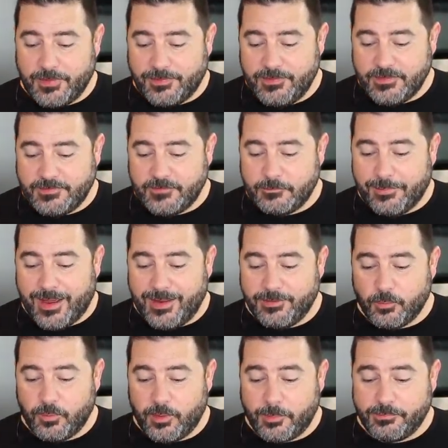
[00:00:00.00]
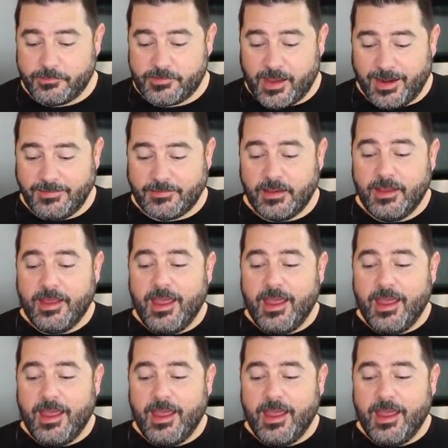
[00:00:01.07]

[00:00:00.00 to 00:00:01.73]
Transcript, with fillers: and this is by the website